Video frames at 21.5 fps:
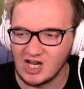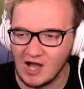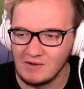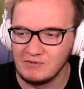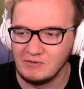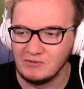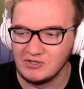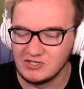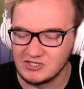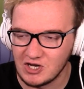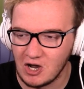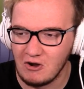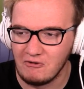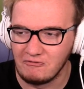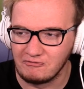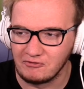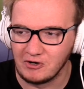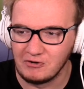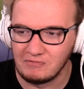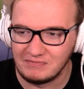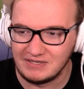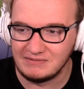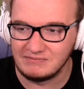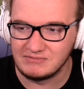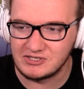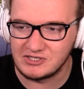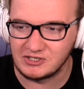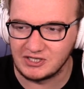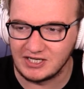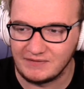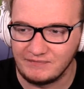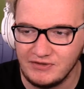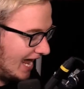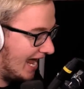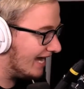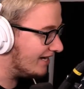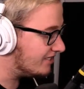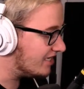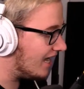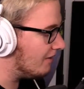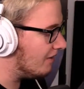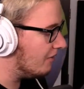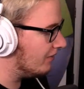Tommy Wiseau for a meme stream.
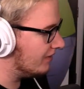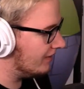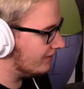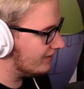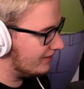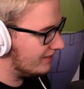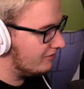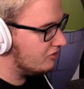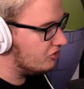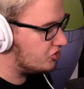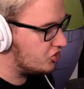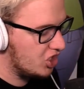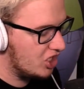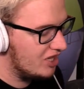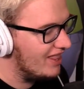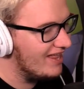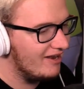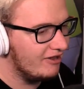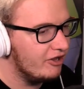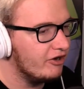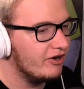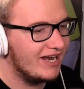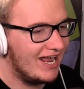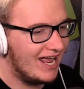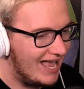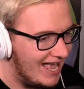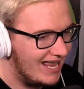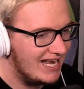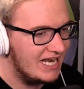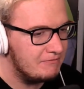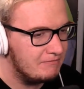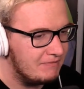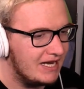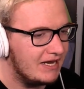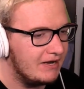Hey, Tommy, literally any